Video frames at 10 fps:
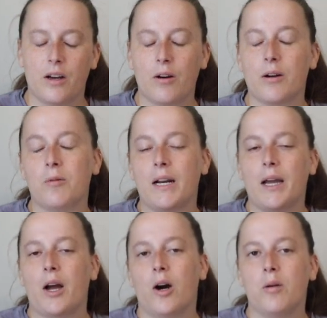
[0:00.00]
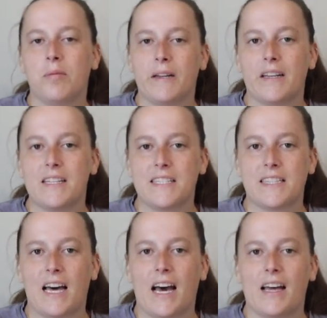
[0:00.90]
or what I hope is
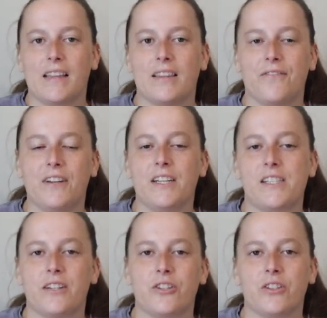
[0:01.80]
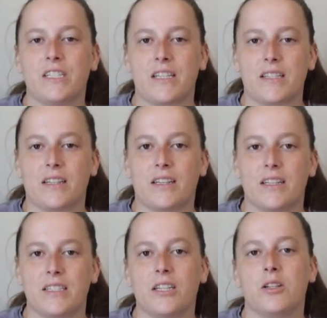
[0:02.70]
that the fitness industry doesn't
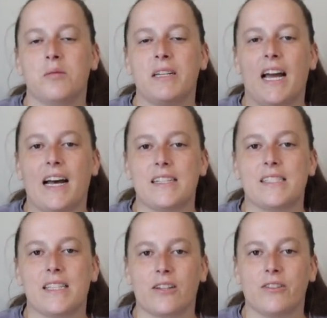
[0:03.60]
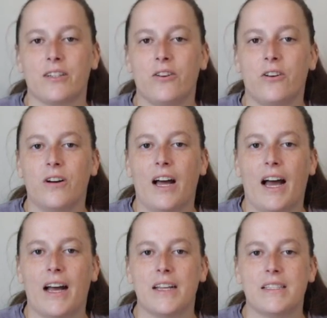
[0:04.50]
continue to be as cyclical
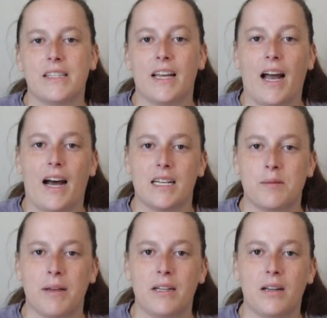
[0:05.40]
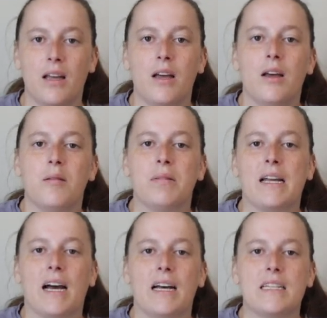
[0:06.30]
as it has been,
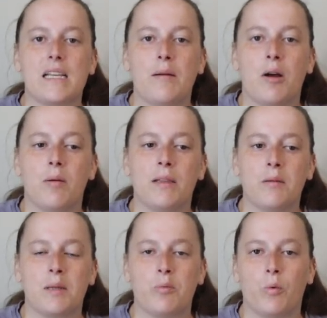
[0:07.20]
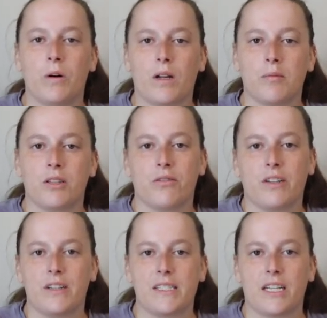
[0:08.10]
because I'm hoping that people will come to the
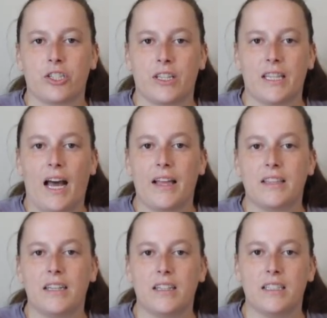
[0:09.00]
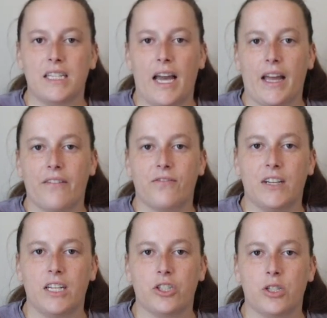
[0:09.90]
realization that at the end of the day,
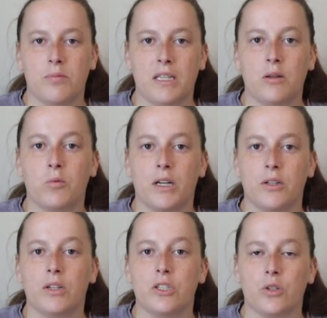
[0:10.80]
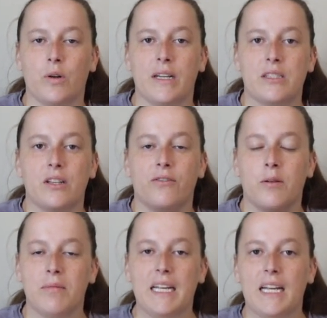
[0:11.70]
fitness should be what you enjoy. So
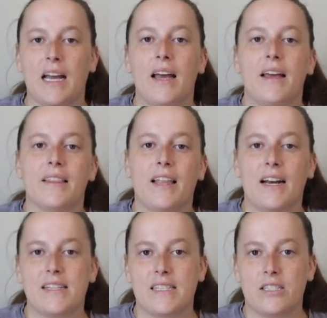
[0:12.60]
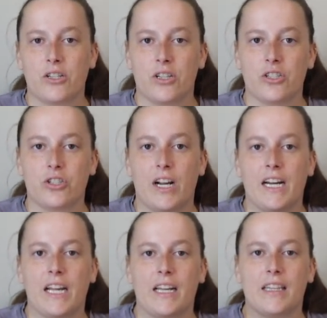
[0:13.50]
for me, that is endurance
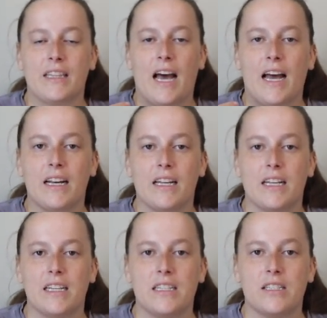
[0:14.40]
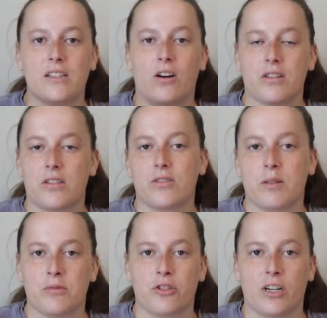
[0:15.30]
training, that is also
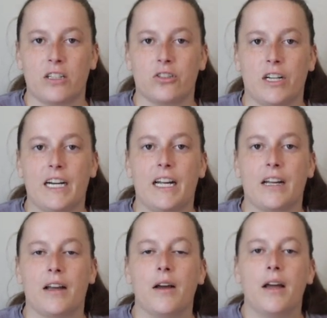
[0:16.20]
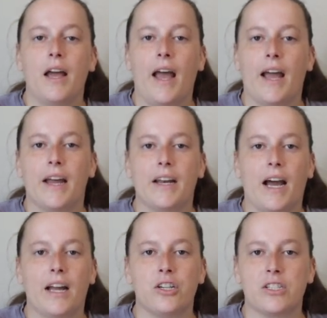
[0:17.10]
some strength training, and
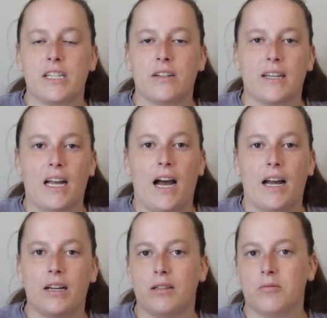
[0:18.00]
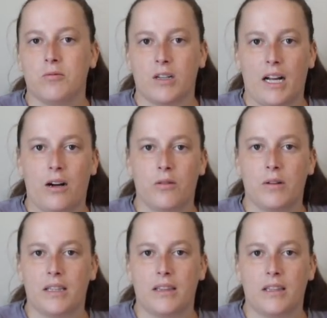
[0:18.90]
I understand, like, I work out
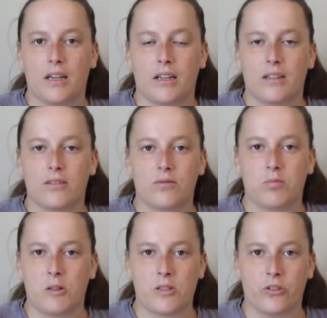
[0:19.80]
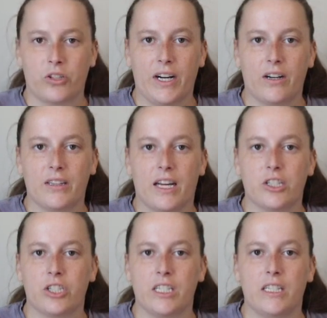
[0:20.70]
with a personal trainer that
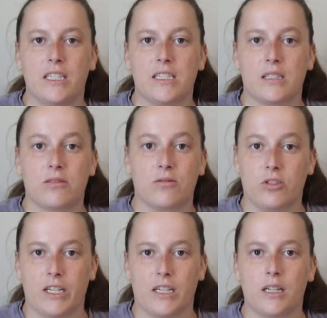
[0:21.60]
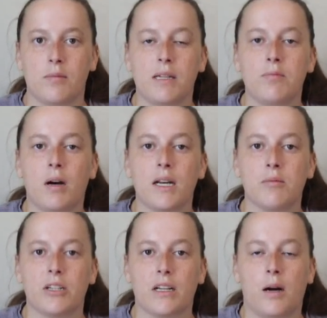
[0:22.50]
she is training to compete in
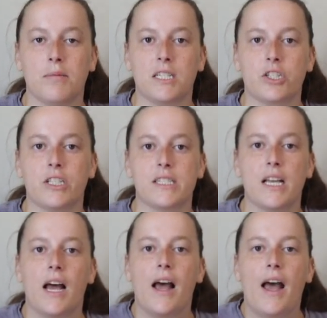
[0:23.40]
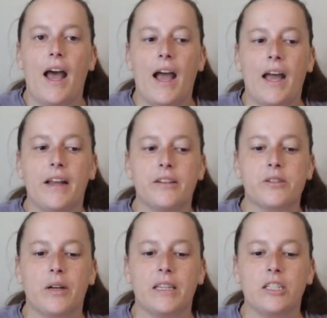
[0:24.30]
bodybuilding competitions, and
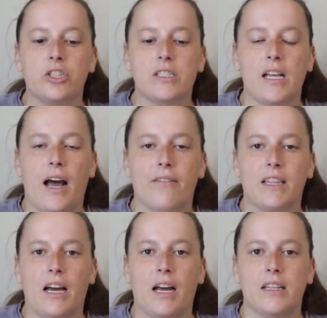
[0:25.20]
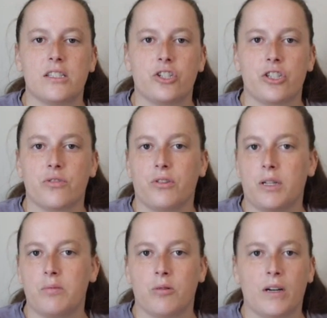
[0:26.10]
so I think just having that, it's just
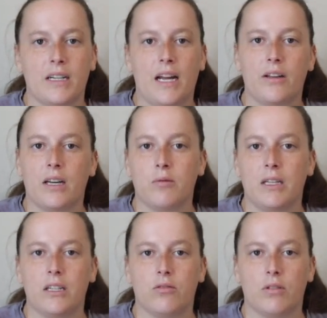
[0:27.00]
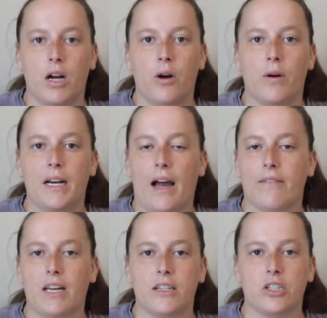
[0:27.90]
really important now that we grow and
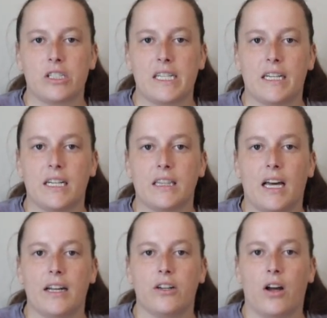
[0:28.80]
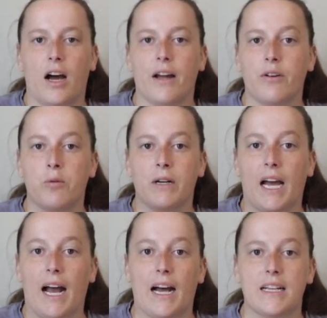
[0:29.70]
have that understanding that not everyone
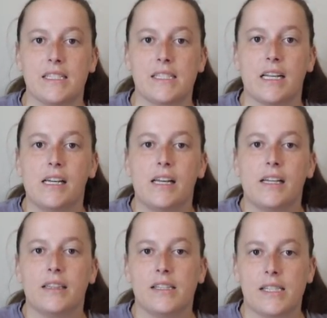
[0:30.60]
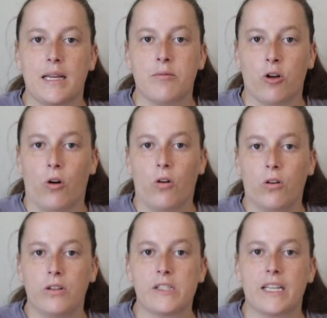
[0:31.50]
has the same
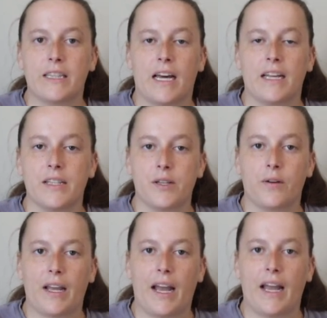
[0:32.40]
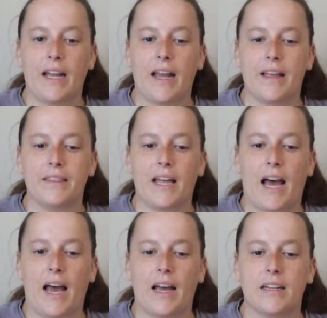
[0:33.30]
goals, and that is okay, and
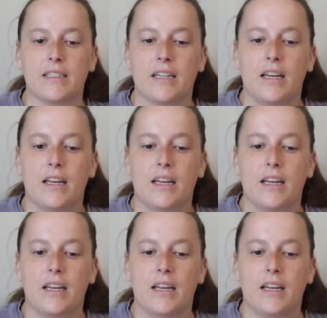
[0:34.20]
that